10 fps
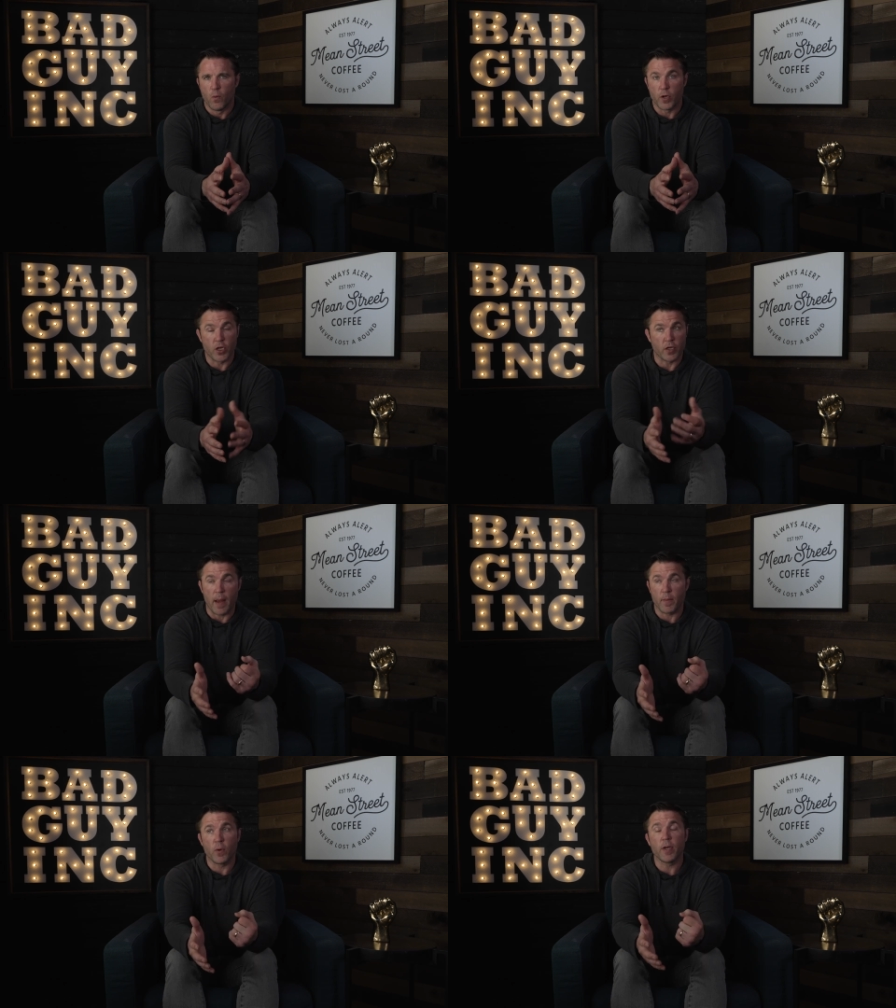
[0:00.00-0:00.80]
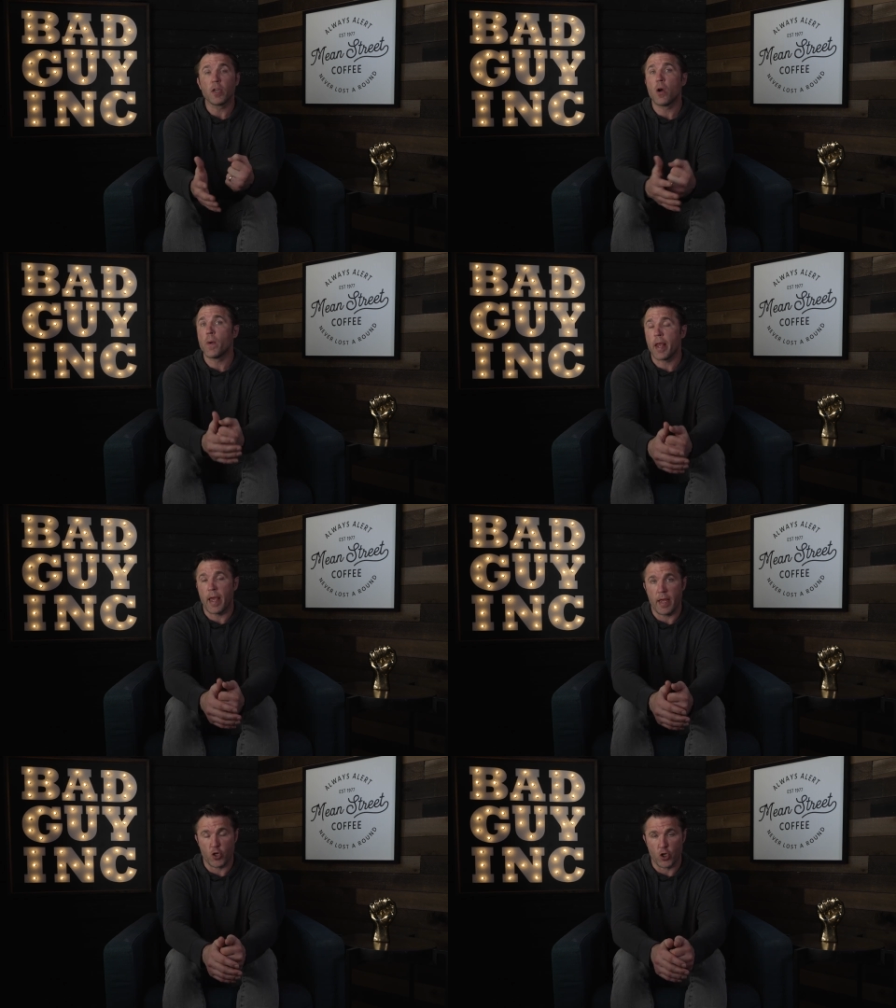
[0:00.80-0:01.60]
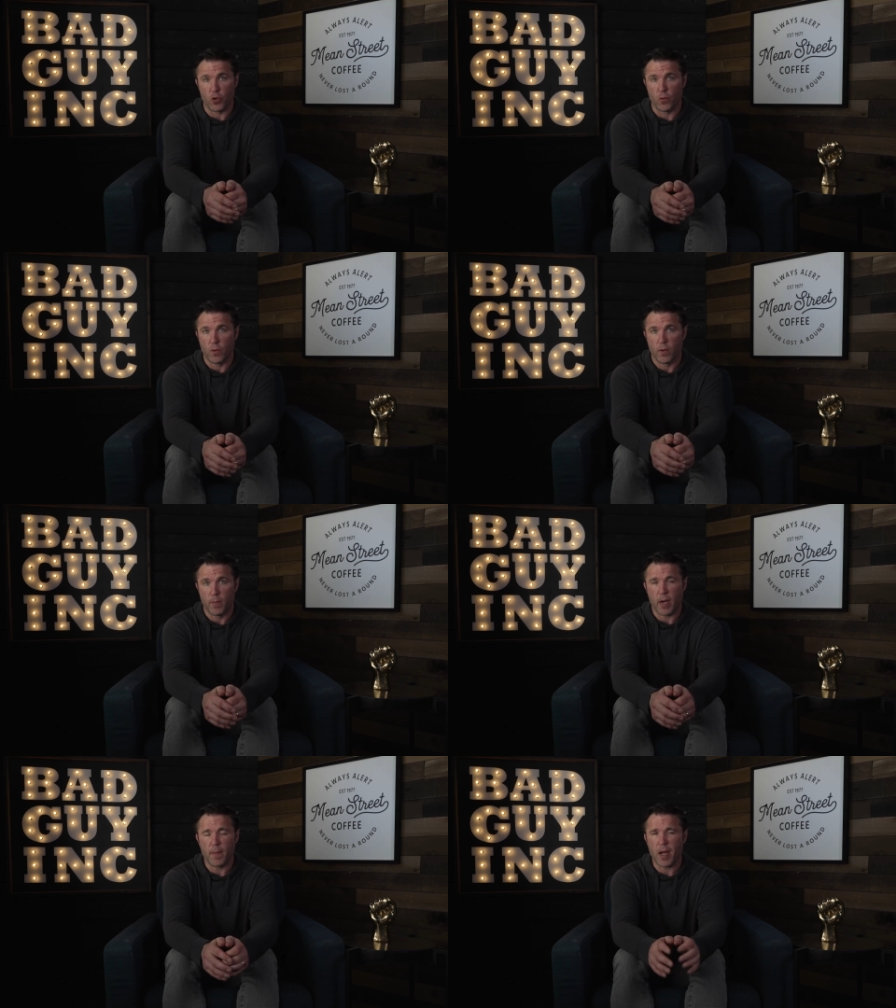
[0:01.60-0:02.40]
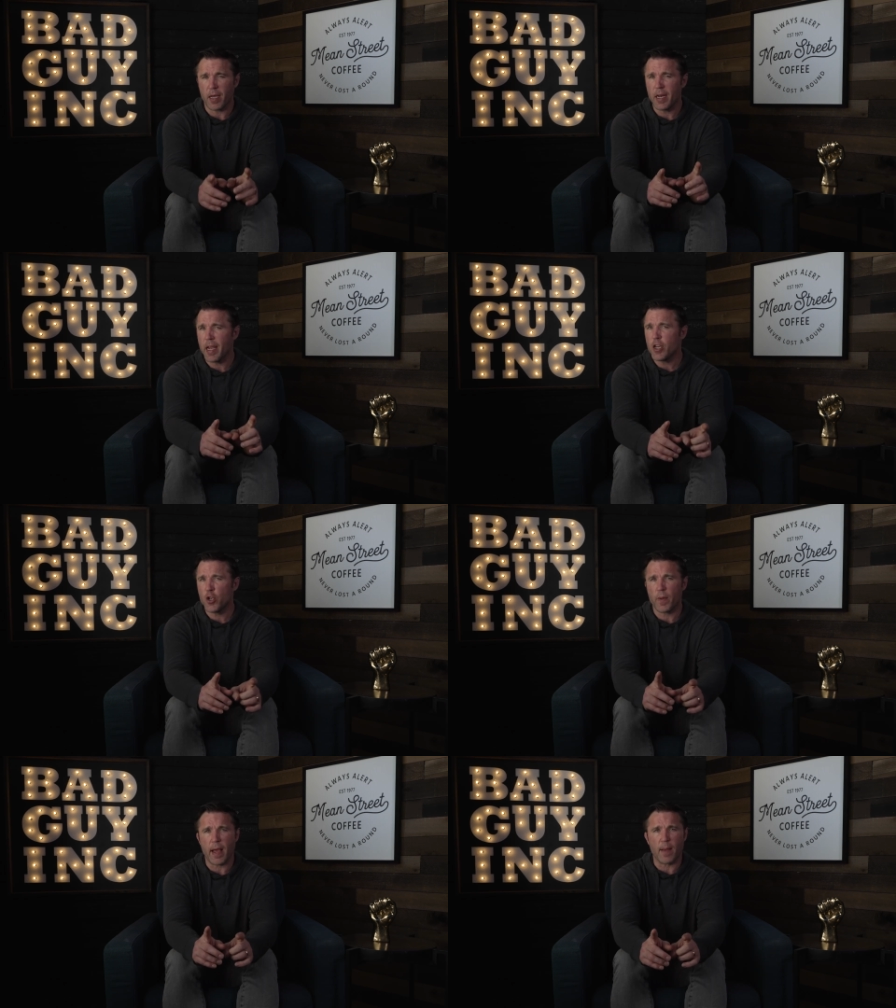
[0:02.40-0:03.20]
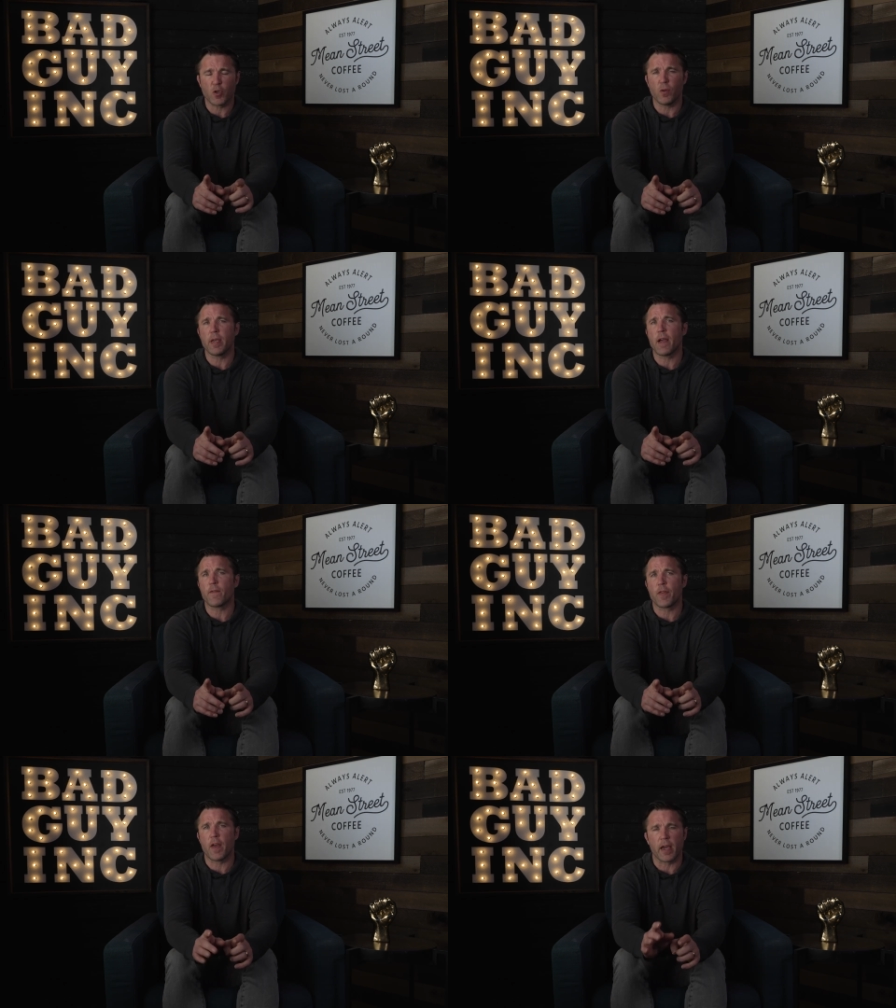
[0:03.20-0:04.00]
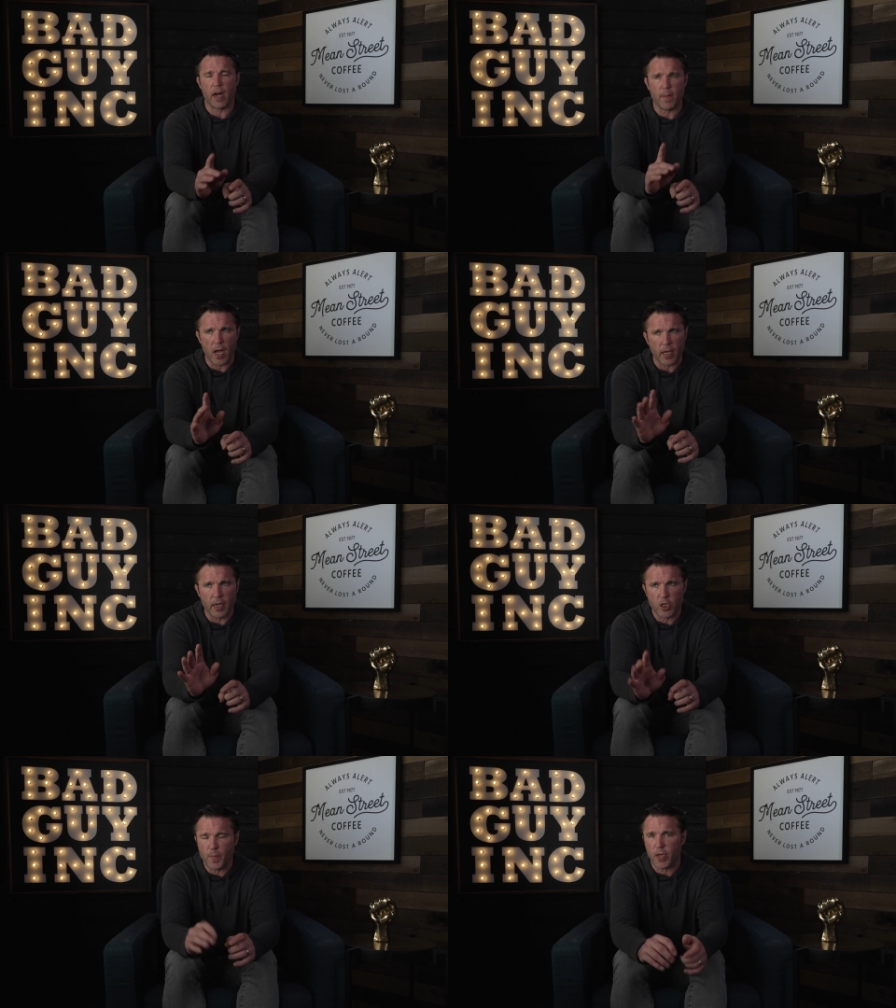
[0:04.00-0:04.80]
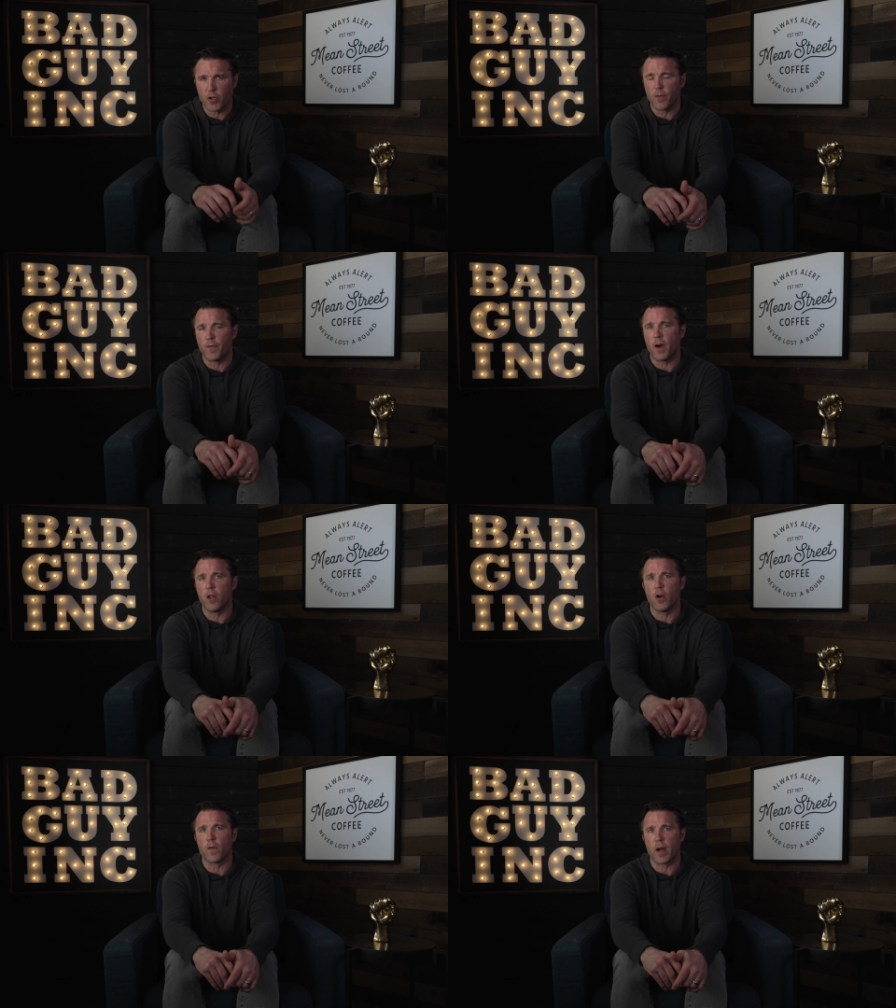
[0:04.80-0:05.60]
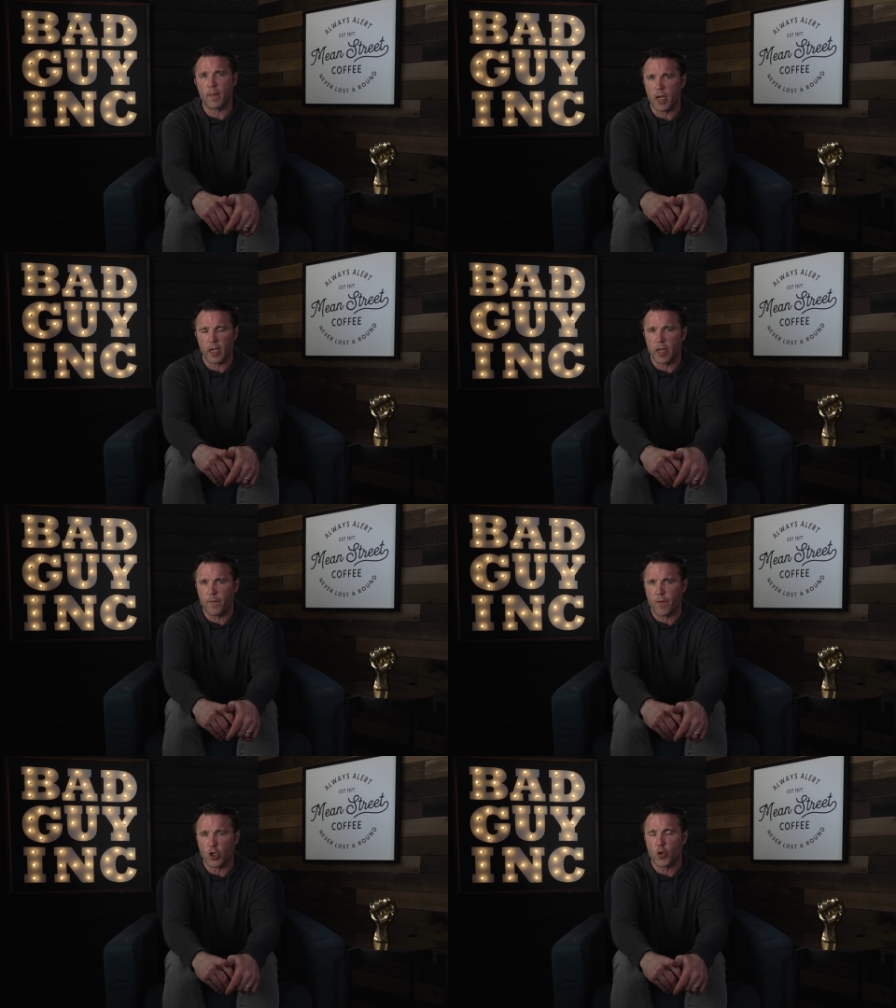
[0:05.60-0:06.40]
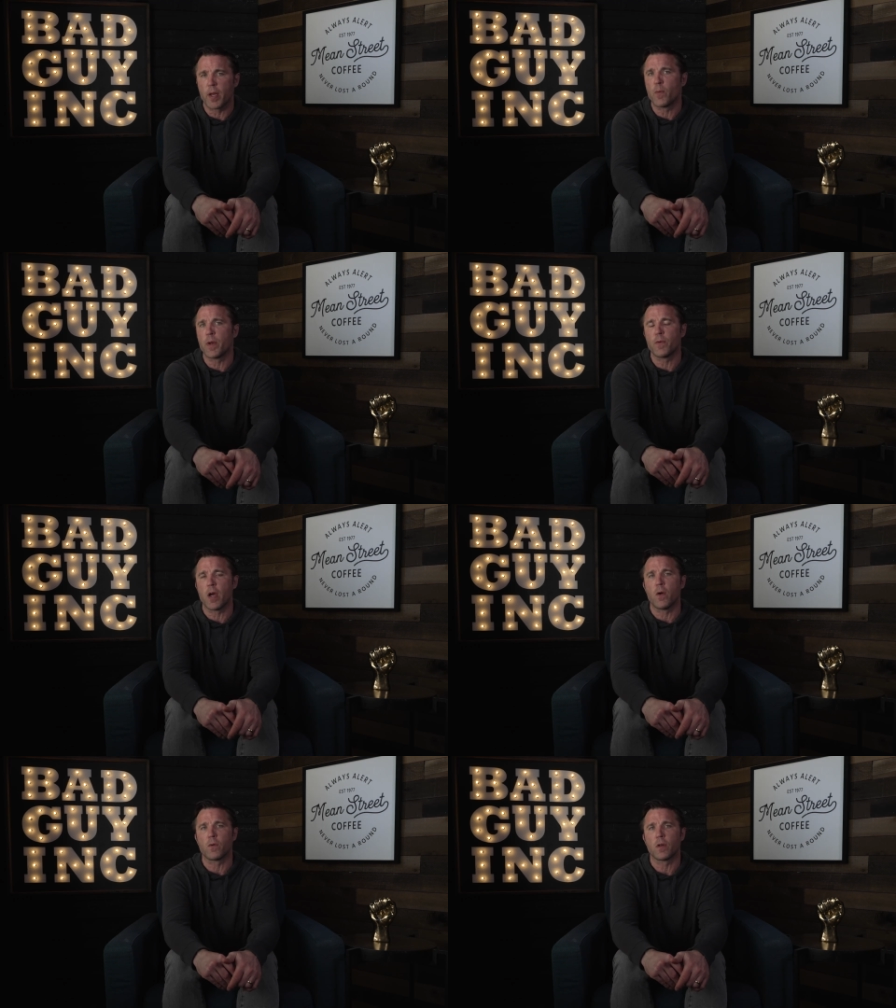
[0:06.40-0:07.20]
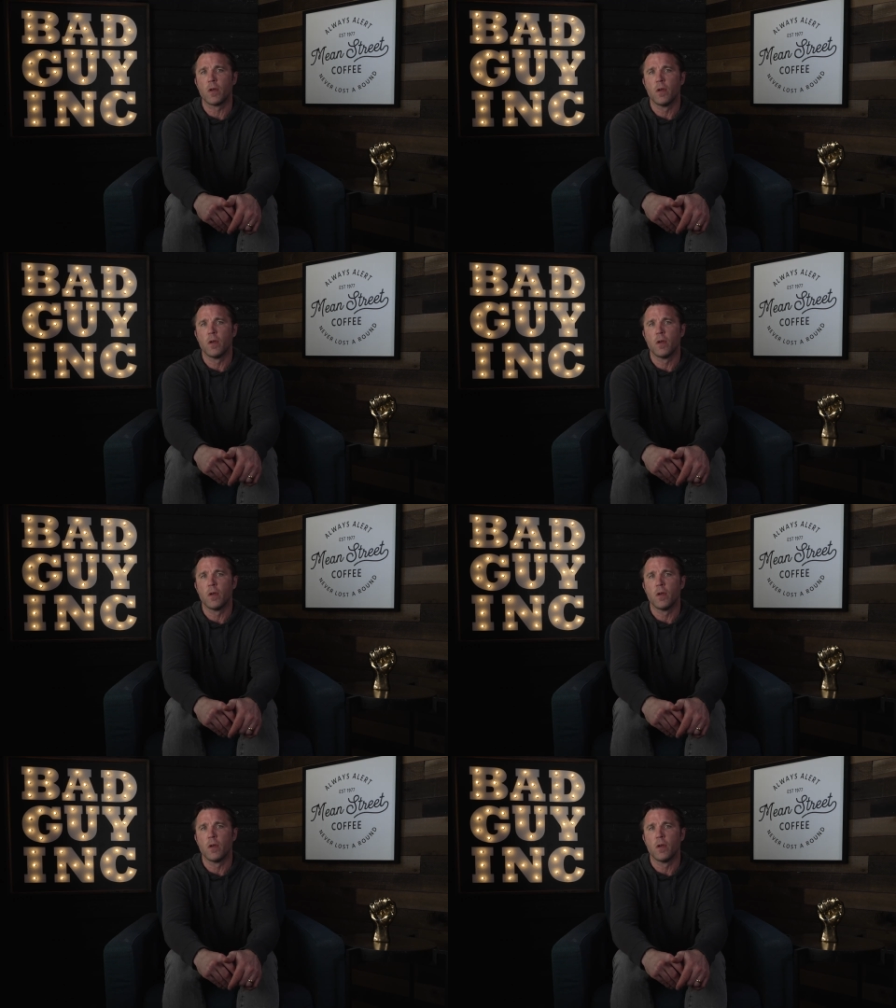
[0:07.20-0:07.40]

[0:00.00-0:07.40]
Which is, I'm going to go and hit you, but I'm not going to hit you with absolutely everything, and I'm not going to expect you to fall over, and I'm not going to get frustrated when you don't.